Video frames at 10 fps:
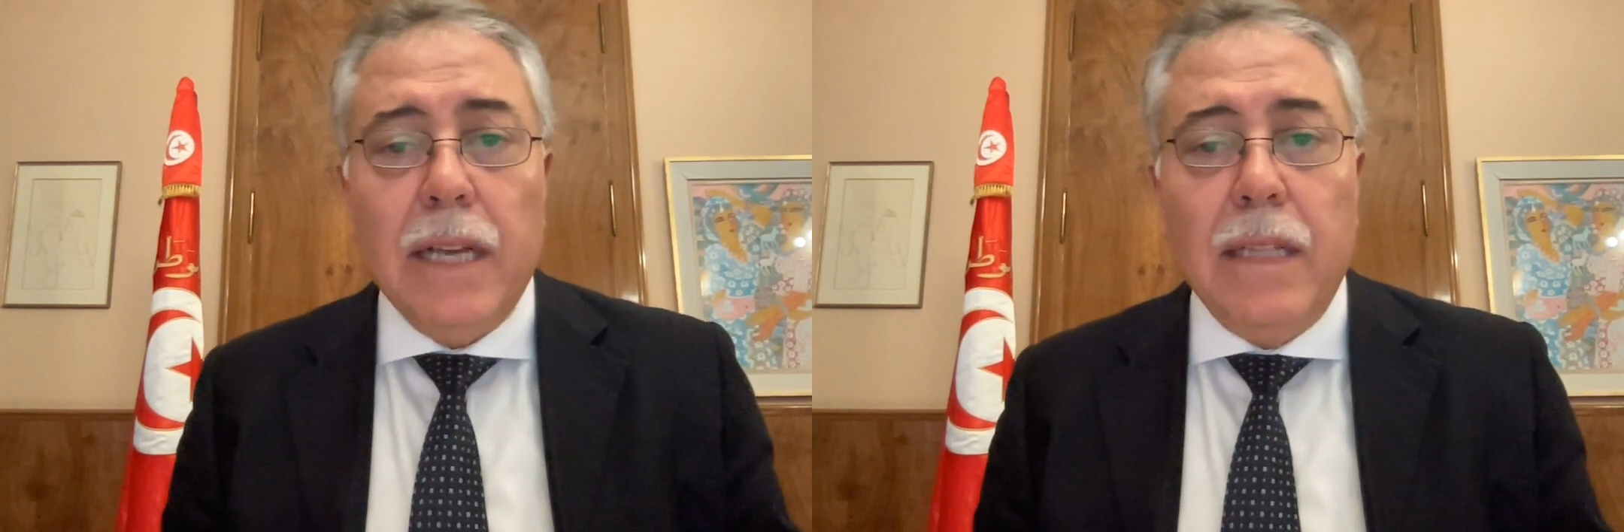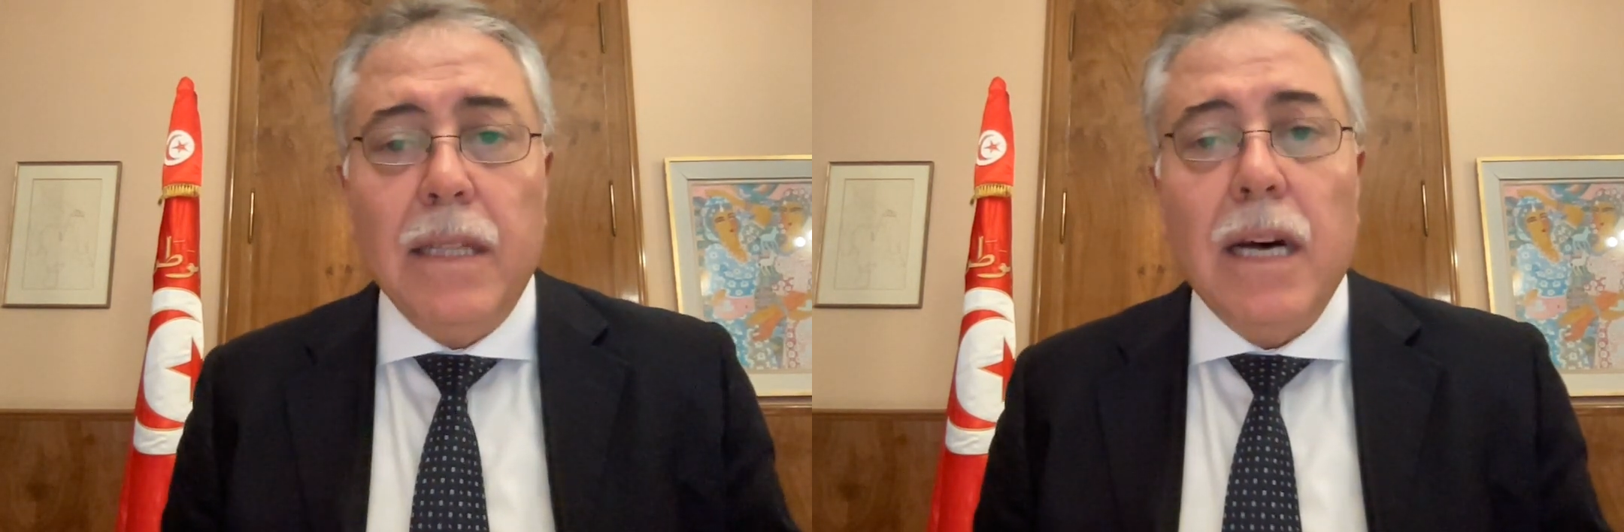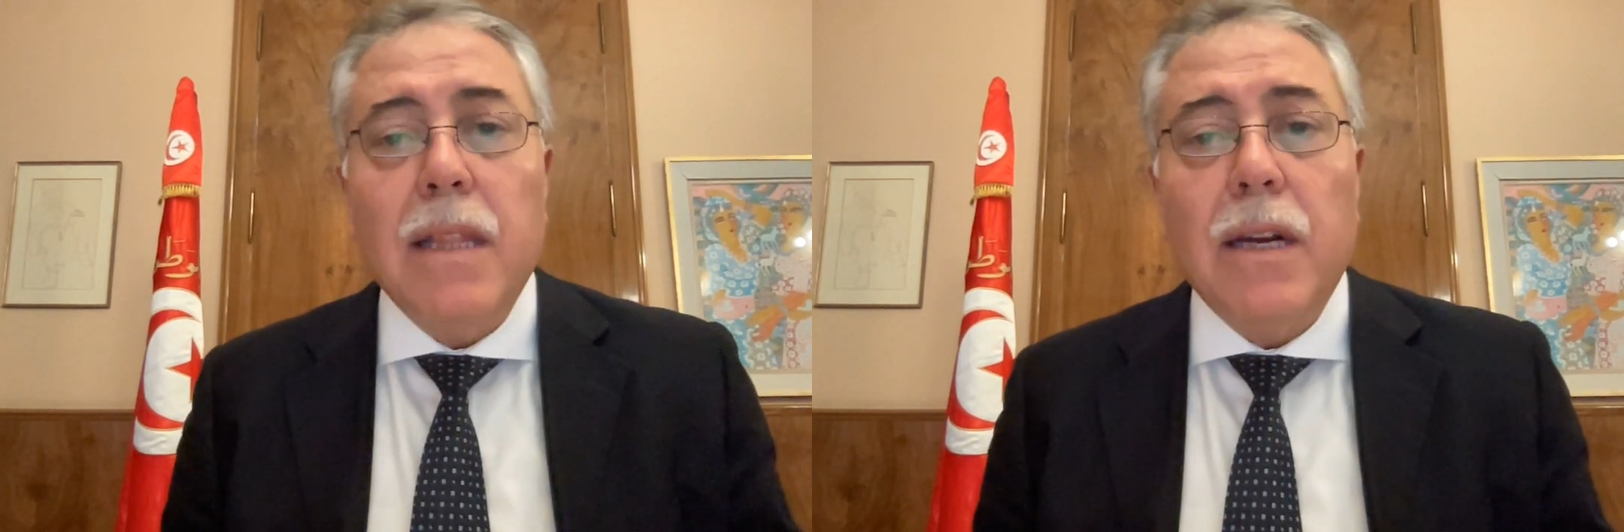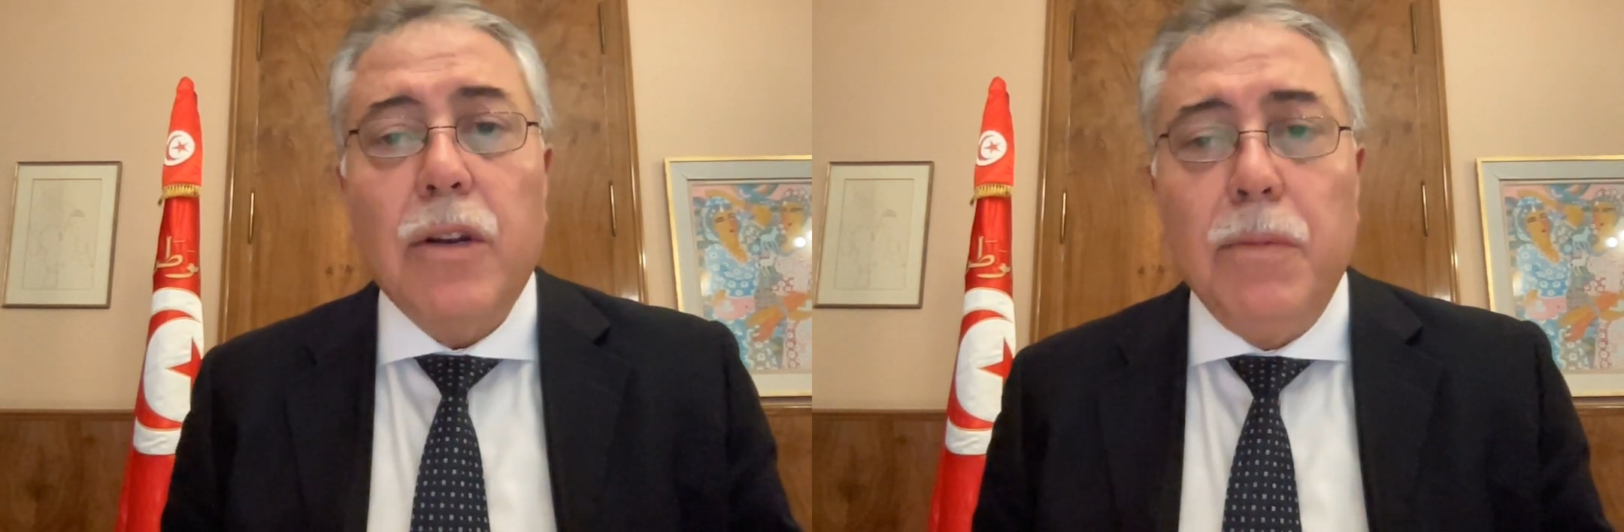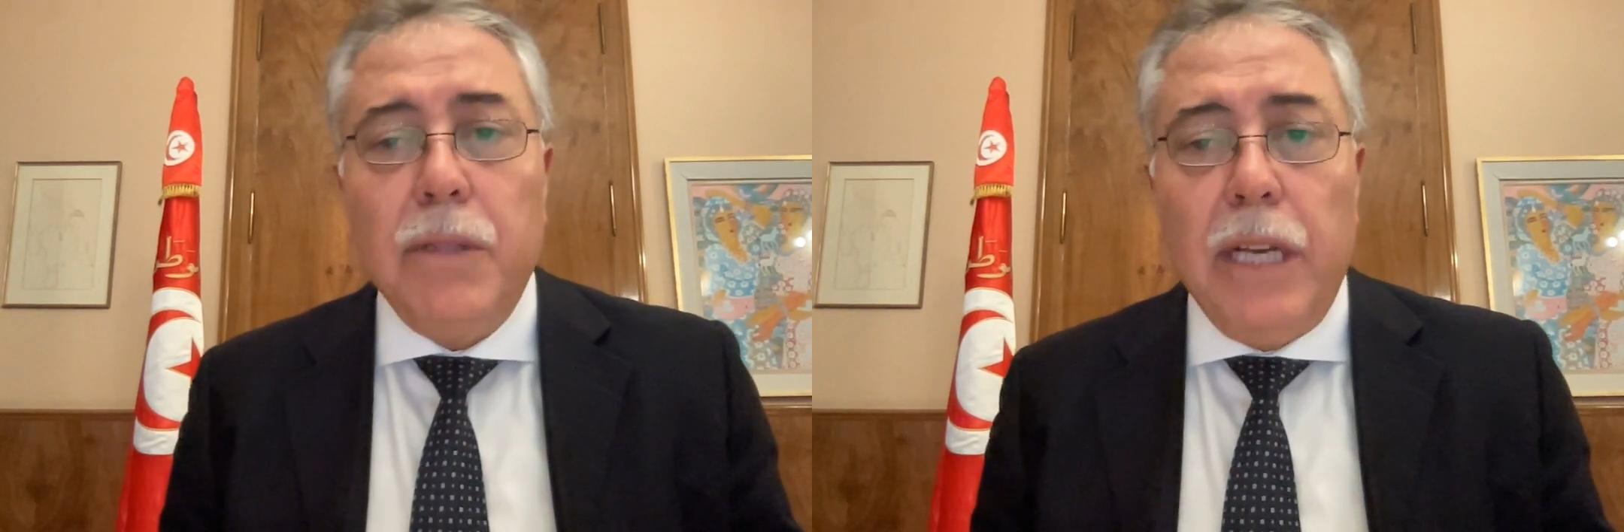and other
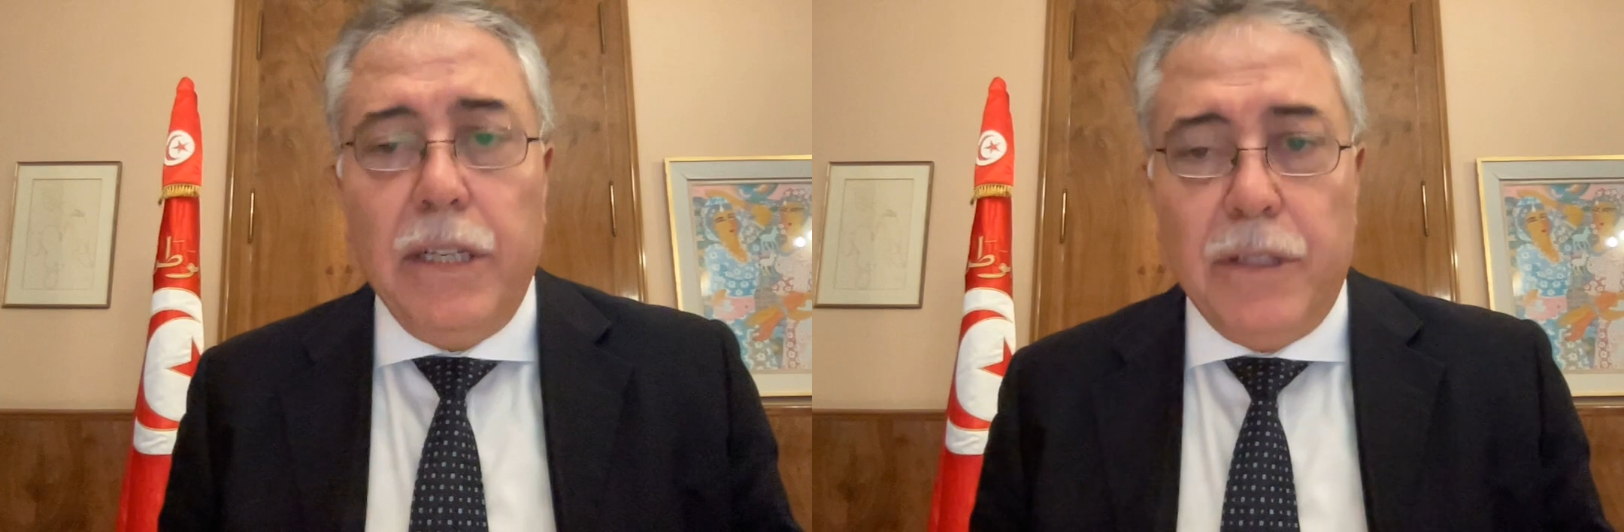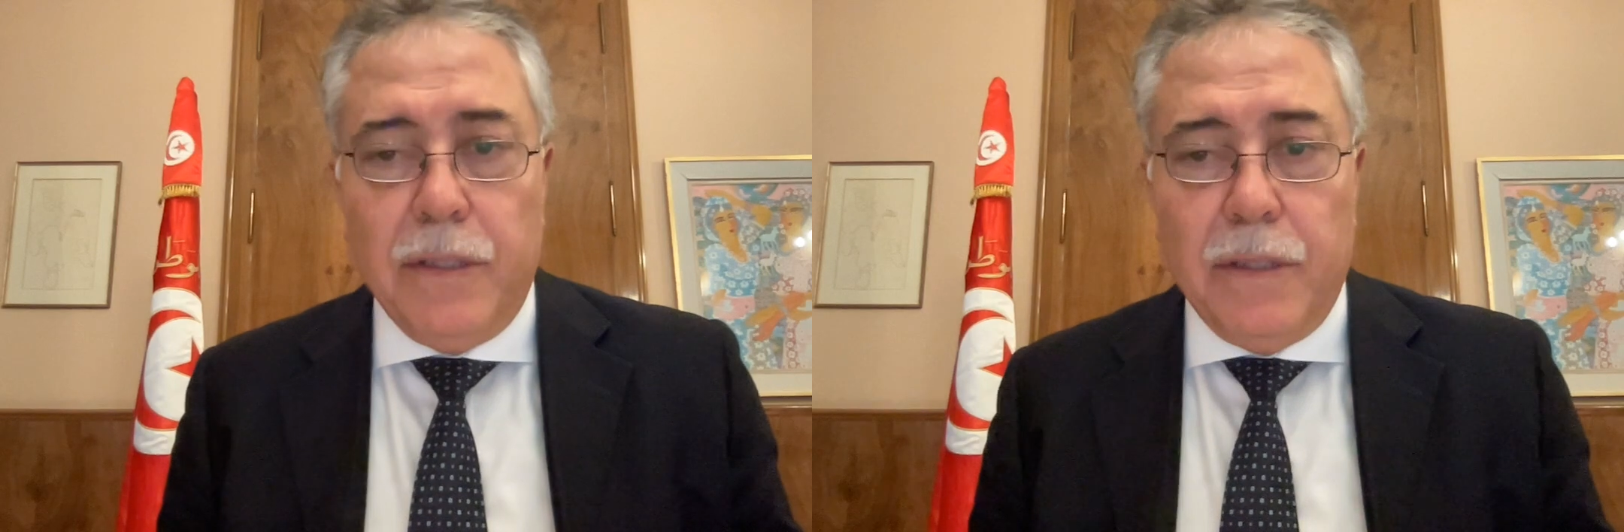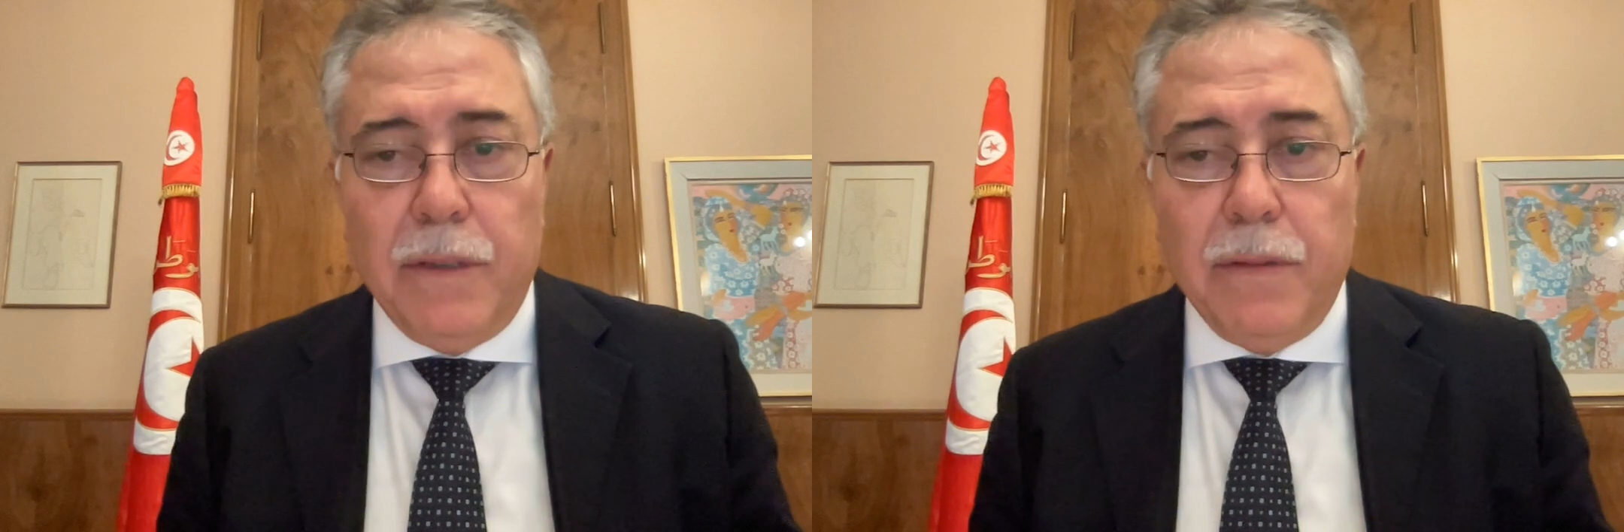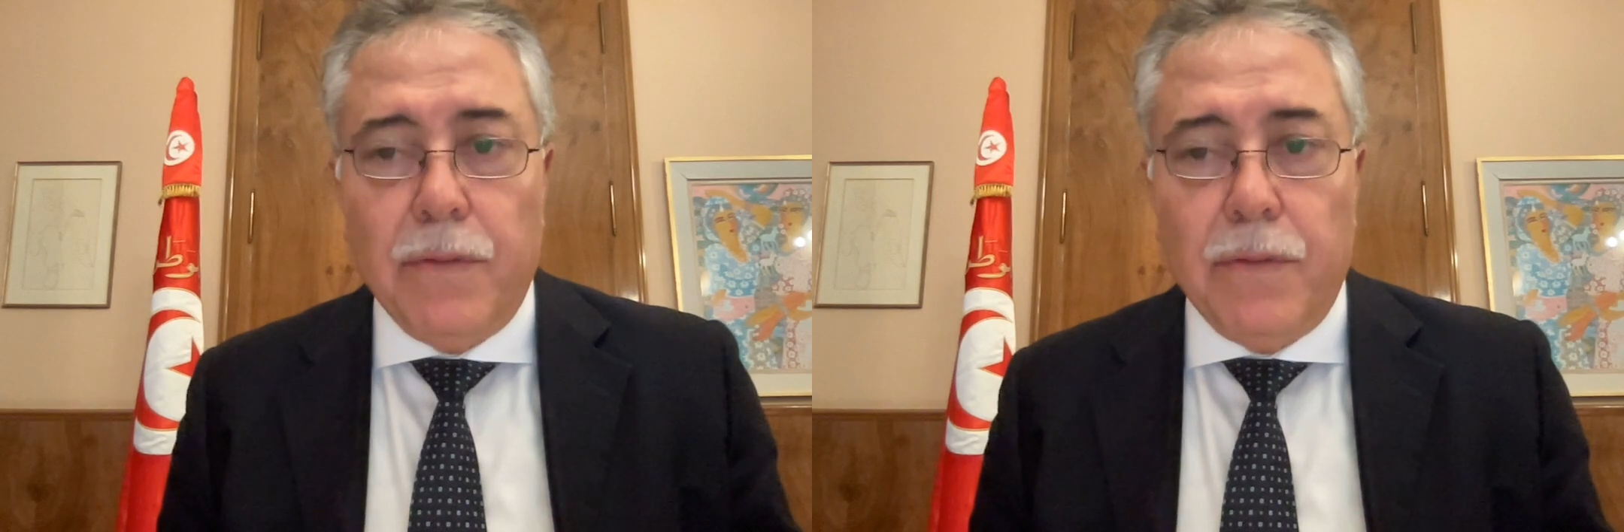recommendations